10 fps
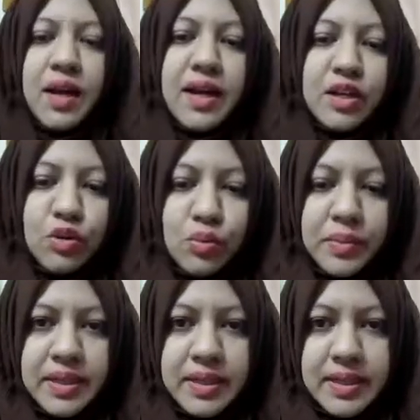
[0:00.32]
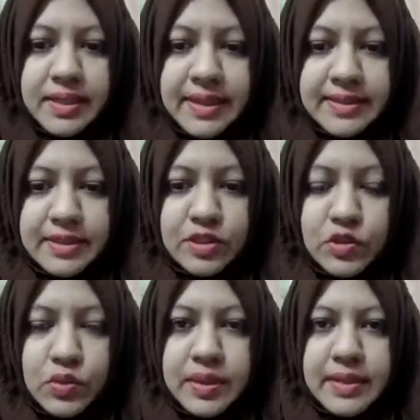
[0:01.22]
Assalamualaikum, my dear KG
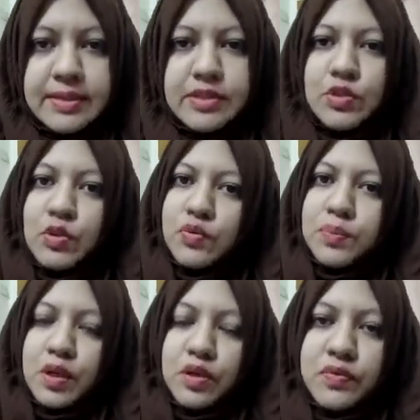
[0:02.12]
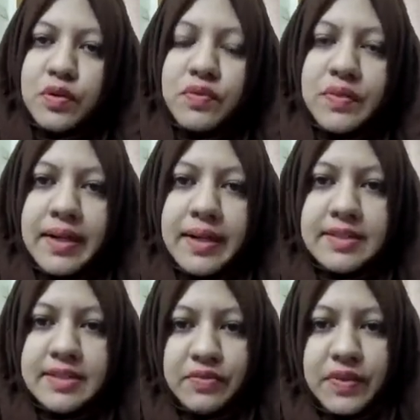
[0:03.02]
students. Hope all of you are fine
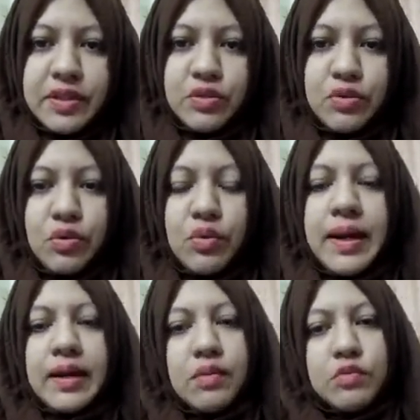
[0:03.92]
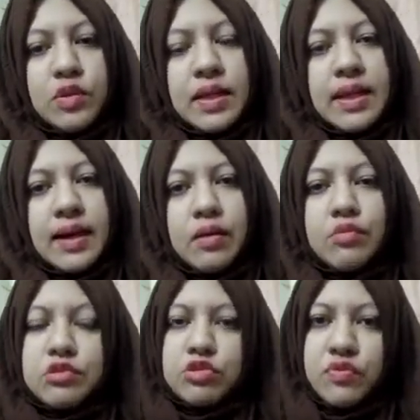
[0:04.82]
and safe at your home. Alhamdulillah, I
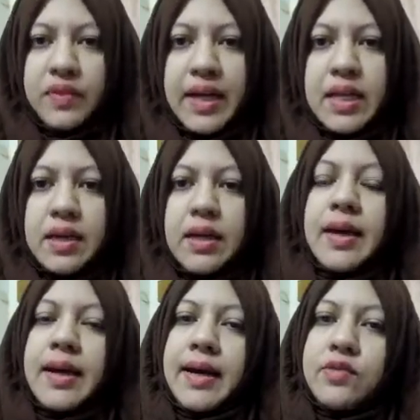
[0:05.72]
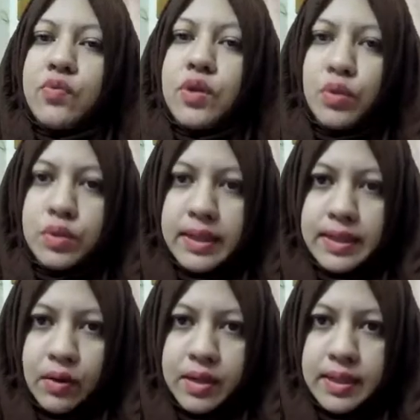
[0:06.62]
am also fine. As we know
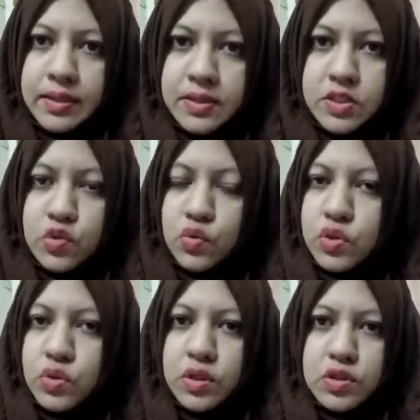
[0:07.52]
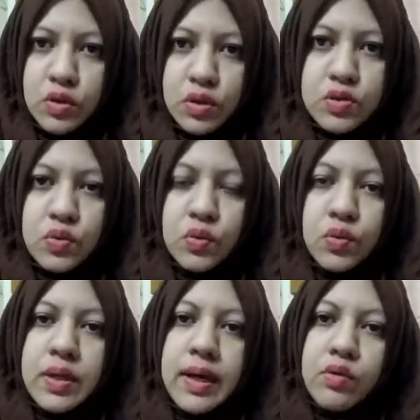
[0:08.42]
that our country situation is not so
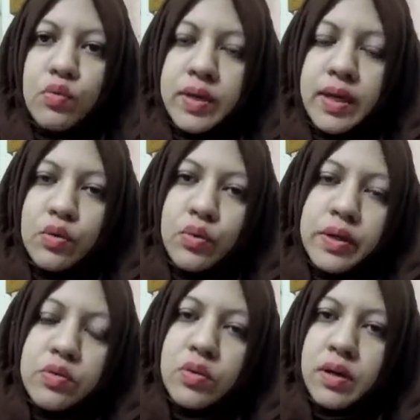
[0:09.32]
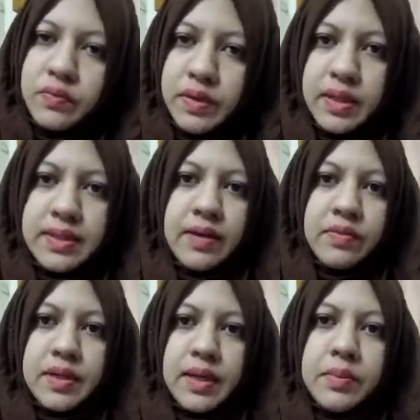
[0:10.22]
good and we are going through a very
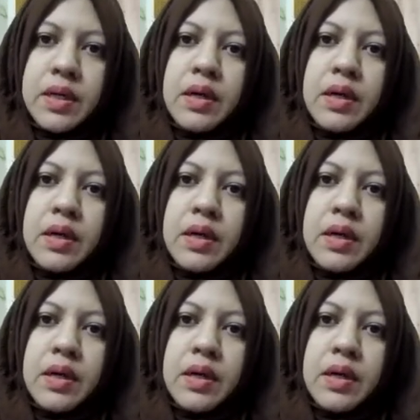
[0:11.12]
tough time.